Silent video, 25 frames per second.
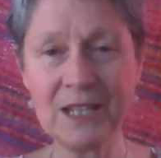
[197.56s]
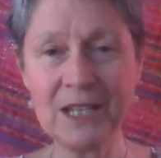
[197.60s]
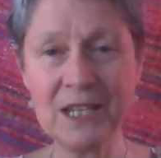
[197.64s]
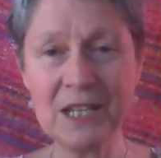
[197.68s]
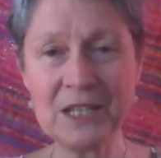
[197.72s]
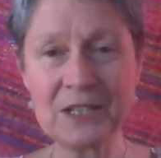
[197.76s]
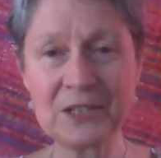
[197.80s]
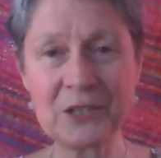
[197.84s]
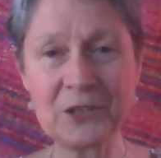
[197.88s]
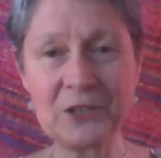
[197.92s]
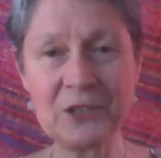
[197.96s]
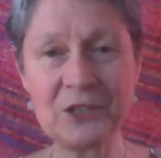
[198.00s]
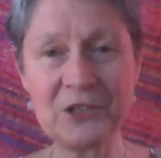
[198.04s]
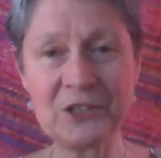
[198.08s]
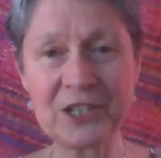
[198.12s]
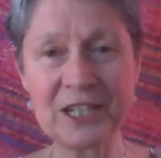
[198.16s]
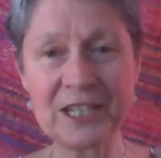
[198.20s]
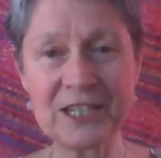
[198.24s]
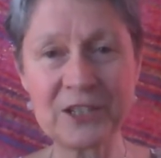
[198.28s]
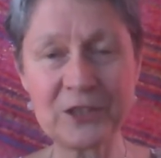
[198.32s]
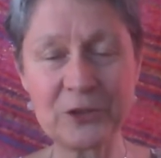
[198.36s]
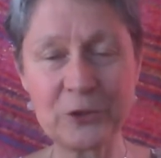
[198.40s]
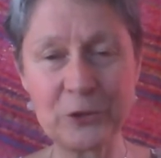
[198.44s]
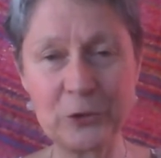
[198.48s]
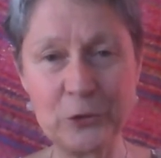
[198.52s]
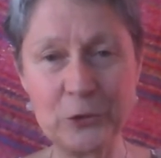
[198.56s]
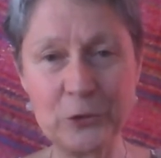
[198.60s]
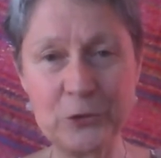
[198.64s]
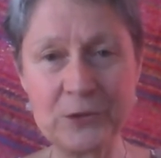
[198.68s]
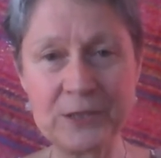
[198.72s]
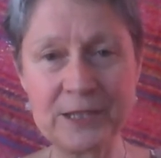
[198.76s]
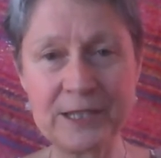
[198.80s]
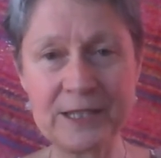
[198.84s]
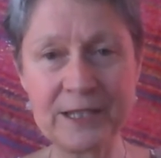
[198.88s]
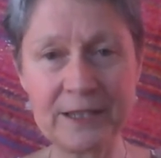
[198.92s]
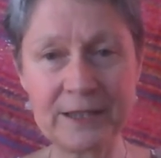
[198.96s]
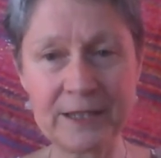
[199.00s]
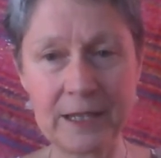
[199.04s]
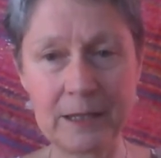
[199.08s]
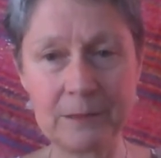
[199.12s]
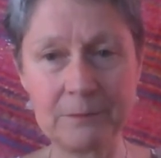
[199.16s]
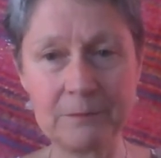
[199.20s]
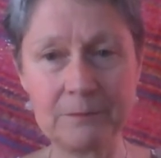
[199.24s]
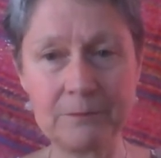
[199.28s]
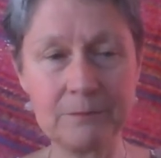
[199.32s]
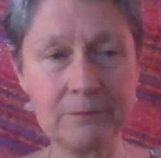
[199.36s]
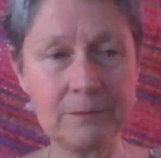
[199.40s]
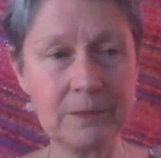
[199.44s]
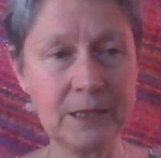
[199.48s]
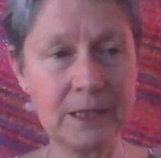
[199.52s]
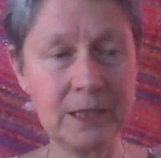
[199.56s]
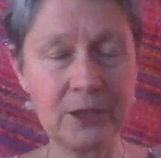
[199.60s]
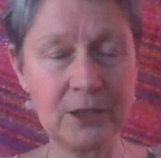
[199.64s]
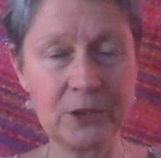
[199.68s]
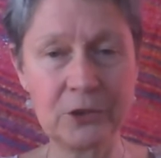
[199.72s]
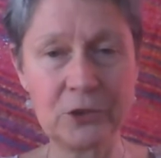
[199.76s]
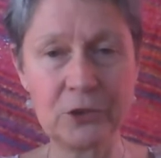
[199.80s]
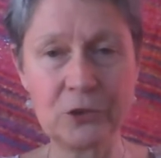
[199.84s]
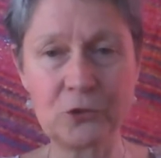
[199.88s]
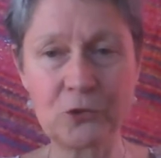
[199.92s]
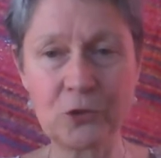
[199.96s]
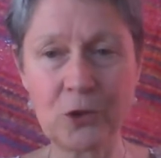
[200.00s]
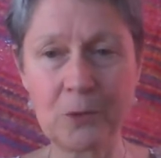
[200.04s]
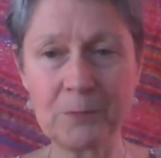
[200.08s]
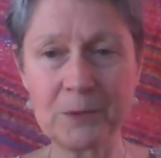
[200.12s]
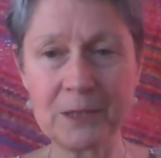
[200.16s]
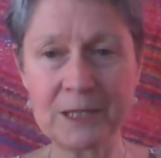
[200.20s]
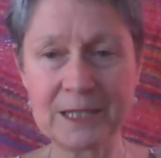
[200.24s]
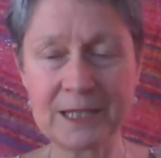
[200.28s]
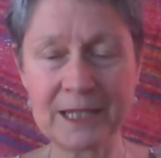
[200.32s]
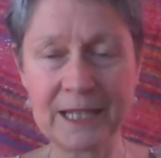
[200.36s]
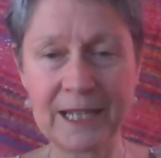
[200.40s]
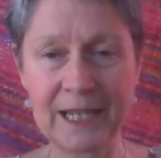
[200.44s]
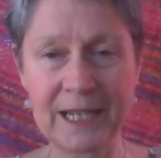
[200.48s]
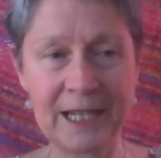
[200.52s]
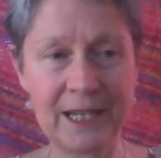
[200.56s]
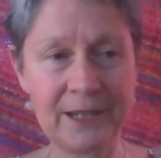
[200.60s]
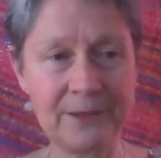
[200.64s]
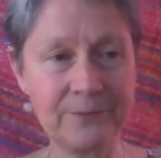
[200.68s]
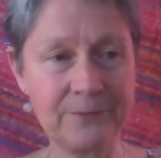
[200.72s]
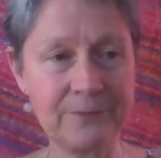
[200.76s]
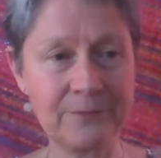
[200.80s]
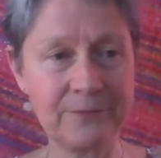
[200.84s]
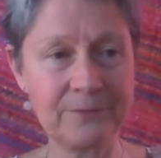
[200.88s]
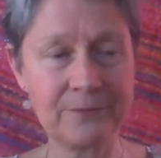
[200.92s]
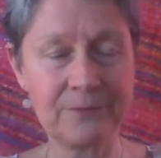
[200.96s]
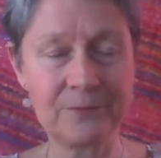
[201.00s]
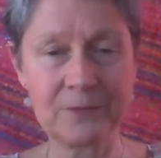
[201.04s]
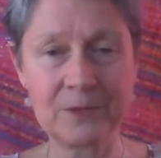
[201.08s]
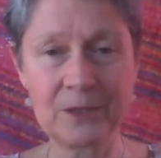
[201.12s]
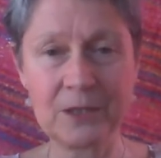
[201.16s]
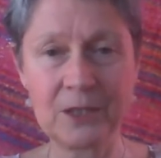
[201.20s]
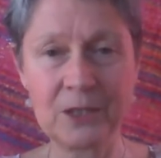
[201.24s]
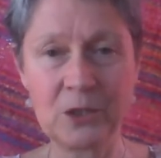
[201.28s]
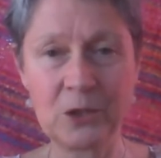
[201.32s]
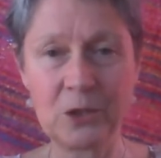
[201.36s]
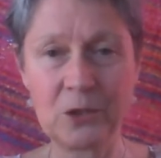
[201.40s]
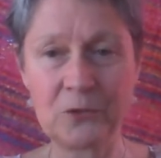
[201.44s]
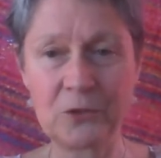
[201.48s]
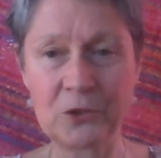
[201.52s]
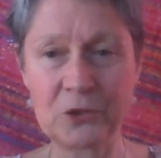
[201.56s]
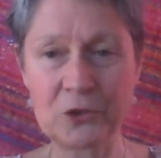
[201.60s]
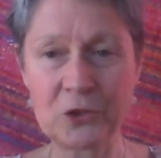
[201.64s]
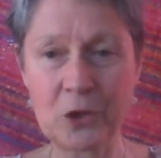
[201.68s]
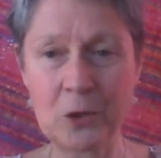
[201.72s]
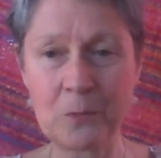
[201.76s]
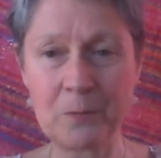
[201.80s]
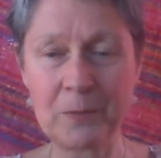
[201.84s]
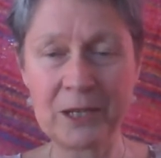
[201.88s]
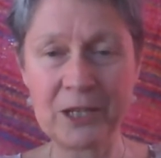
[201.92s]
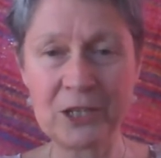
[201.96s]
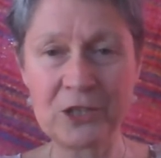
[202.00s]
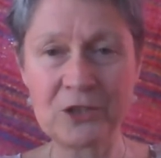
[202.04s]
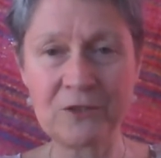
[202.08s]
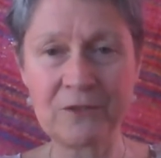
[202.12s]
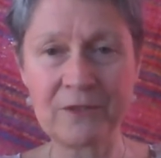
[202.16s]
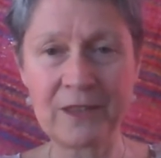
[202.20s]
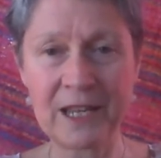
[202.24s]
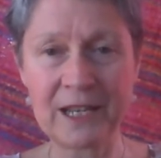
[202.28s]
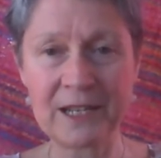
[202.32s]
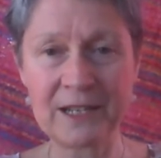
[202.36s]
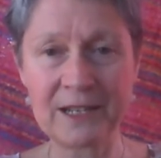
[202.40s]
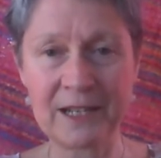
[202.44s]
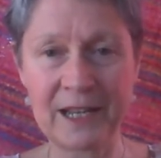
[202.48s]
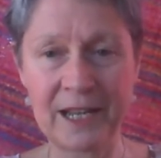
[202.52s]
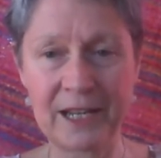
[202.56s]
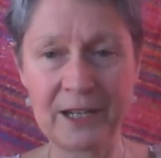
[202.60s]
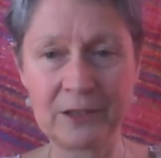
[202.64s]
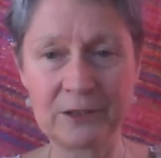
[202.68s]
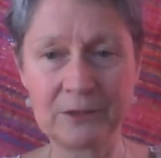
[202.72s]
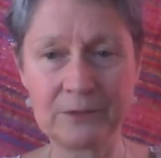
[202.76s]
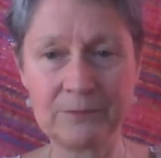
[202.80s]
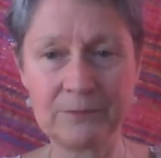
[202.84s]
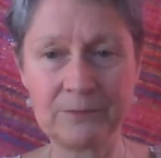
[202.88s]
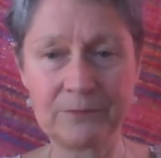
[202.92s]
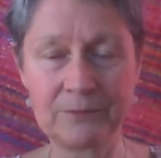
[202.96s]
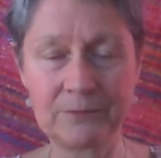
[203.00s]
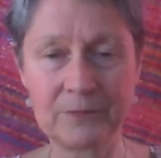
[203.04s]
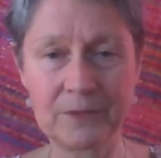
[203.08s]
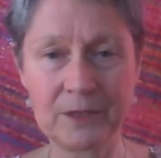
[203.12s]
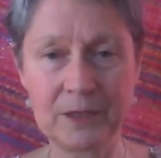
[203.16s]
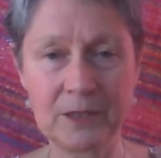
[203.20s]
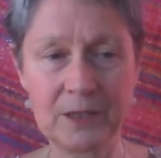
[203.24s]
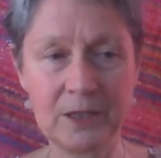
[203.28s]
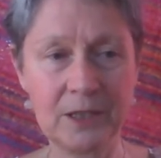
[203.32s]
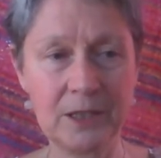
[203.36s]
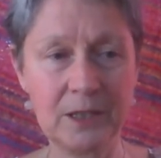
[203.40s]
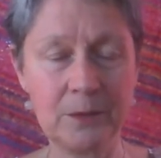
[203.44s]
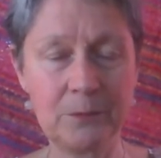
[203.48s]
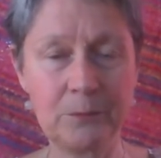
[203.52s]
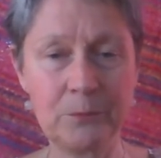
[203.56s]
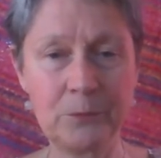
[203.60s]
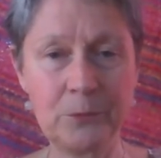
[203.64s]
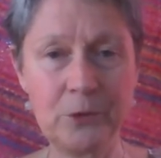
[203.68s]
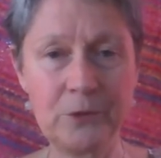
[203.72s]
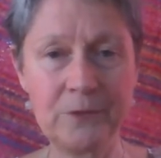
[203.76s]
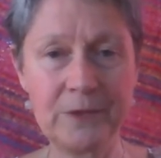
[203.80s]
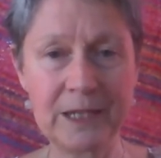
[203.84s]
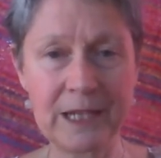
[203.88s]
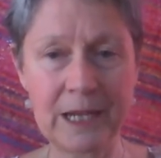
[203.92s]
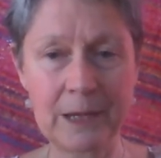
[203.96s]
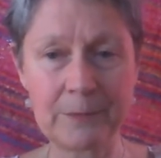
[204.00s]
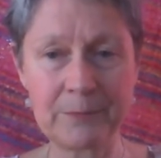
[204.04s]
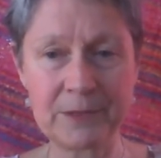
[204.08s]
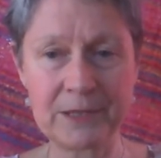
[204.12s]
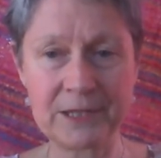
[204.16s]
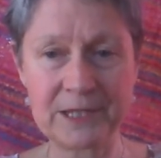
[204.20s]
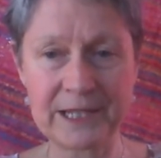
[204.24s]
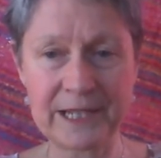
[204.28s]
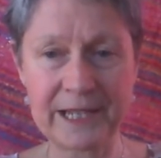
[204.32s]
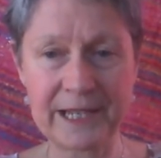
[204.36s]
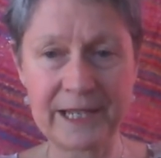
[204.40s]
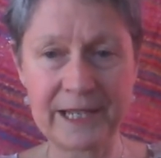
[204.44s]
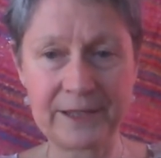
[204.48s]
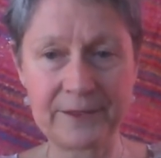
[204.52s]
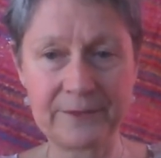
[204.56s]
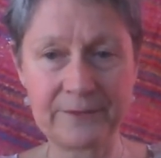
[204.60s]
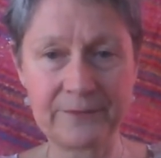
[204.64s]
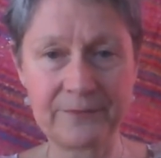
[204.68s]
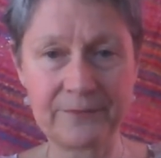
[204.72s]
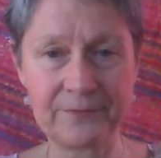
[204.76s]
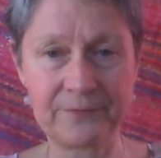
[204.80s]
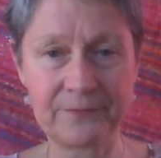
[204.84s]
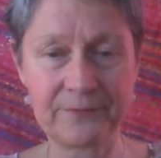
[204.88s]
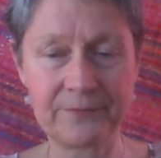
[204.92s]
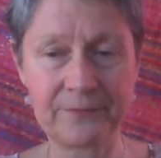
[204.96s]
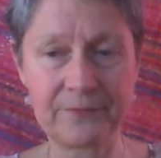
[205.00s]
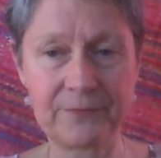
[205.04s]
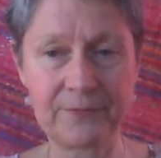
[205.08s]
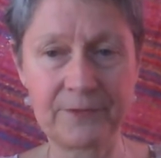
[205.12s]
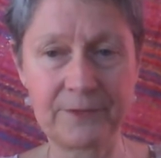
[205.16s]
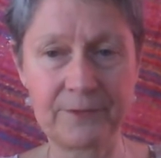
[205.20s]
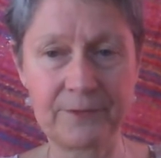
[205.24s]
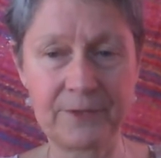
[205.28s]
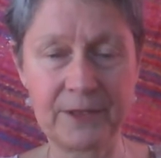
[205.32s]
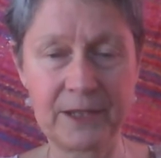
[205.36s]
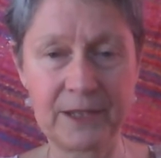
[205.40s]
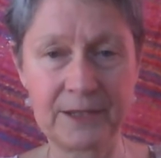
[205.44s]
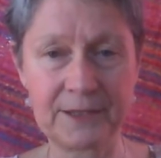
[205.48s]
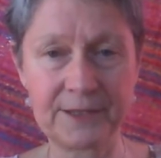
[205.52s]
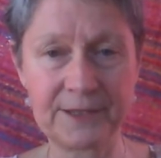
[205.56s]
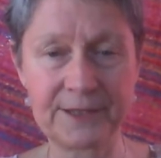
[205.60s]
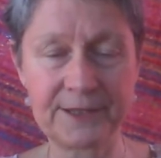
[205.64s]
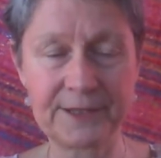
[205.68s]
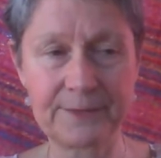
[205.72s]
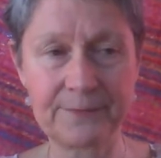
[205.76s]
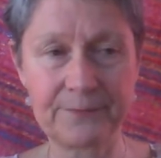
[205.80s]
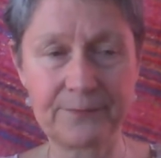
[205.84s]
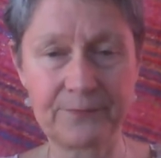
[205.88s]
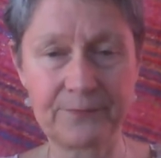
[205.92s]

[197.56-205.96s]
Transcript: So you just use the thumb, you drop it down on the top edge of that nail, moving up and down the fingers.